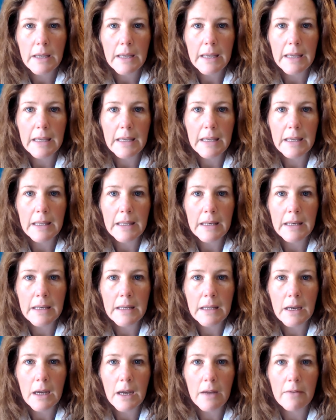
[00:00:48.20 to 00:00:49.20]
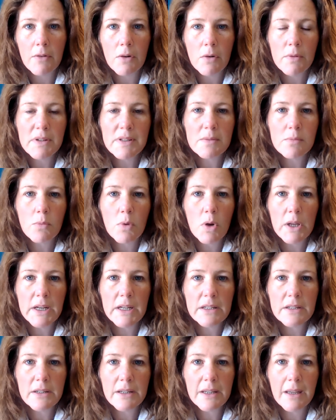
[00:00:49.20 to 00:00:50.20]
And I've always
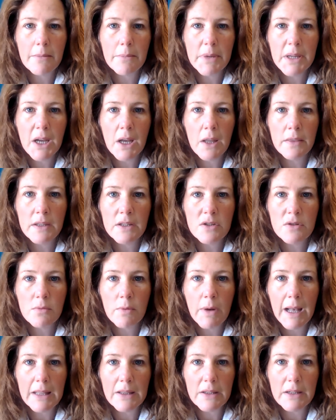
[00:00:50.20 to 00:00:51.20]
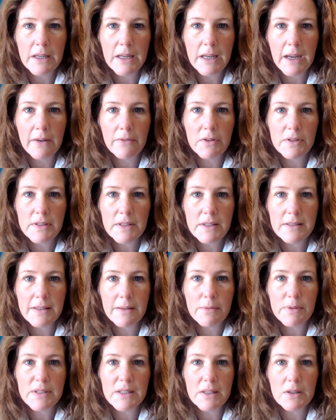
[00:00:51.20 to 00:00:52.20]
wanted to get beyond the duality ever since
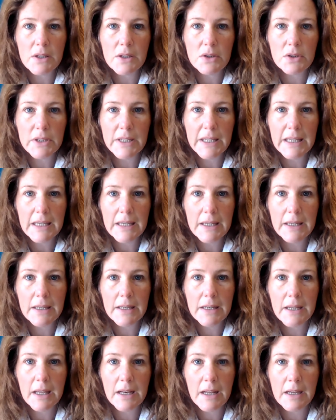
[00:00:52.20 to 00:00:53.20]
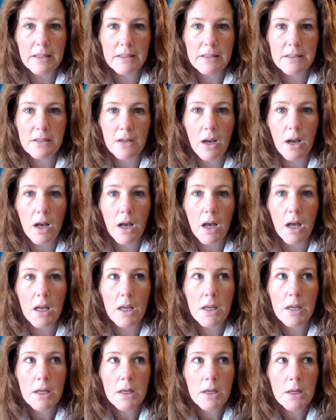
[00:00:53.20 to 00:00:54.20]
I was a little kid and I saw
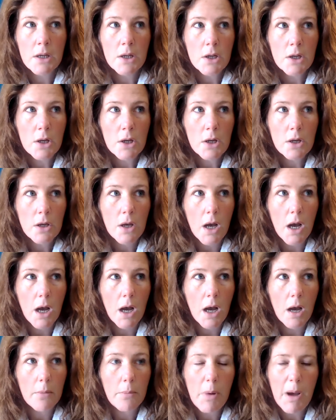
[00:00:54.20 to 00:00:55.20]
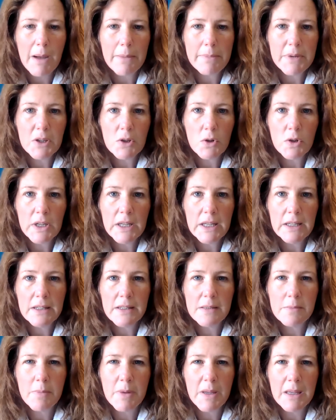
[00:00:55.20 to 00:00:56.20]
popular
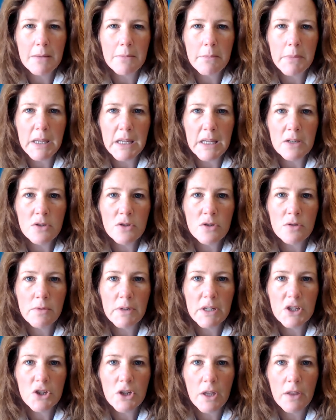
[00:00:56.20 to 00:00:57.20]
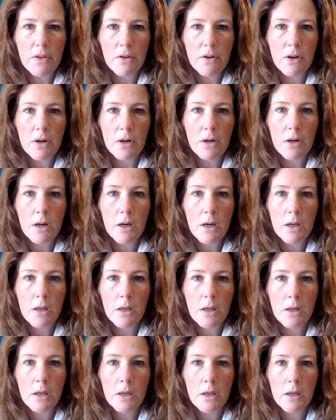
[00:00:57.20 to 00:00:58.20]
kids being mean to each other.
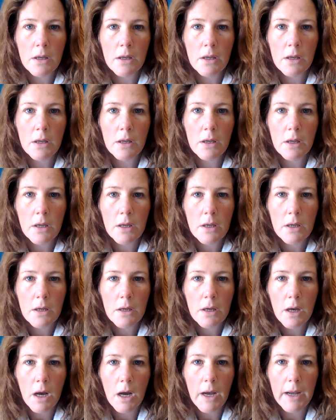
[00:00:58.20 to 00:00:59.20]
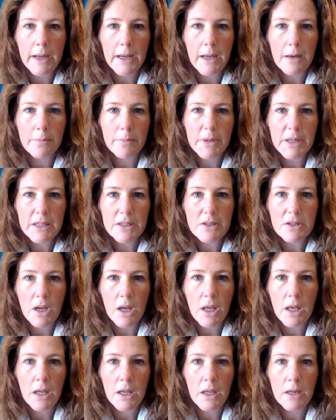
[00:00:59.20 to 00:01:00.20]
I got picked
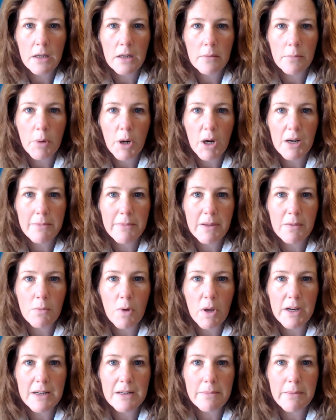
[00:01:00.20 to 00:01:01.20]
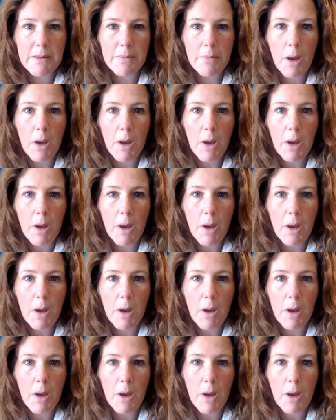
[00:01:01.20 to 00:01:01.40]
on. Part of me wanted to be